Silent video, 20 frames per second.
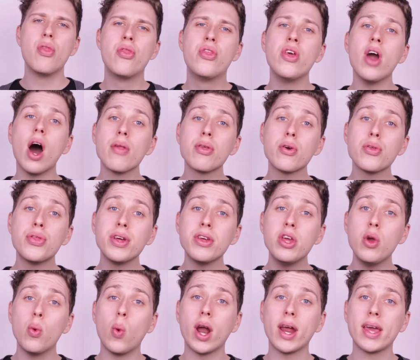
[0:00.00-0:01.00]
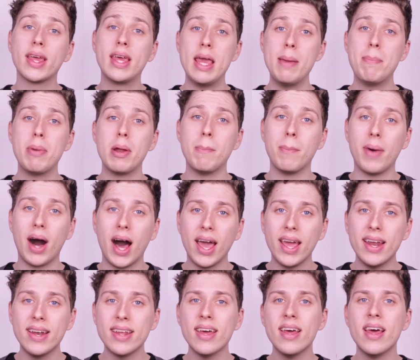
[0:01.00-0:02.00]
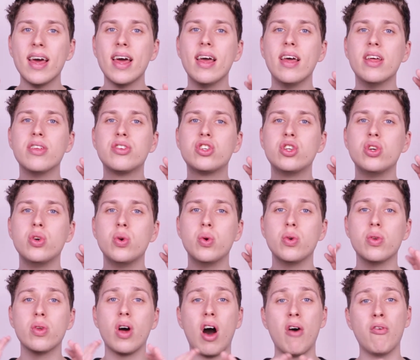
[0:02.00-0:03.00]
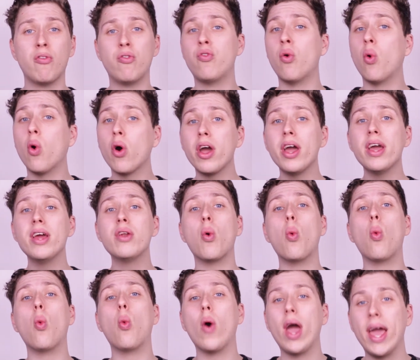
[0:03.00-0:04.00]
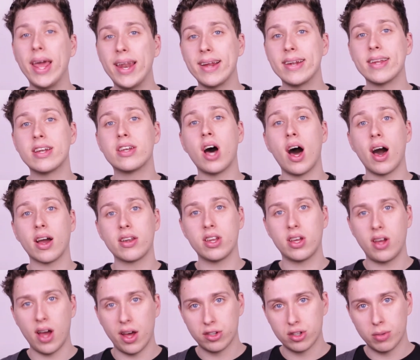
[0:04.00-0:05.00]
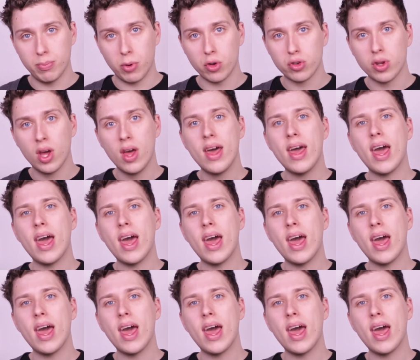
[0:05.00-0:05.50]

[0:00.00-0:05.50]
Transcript: The other thing you want to keep in mind is to avoid waiting to talk to customers.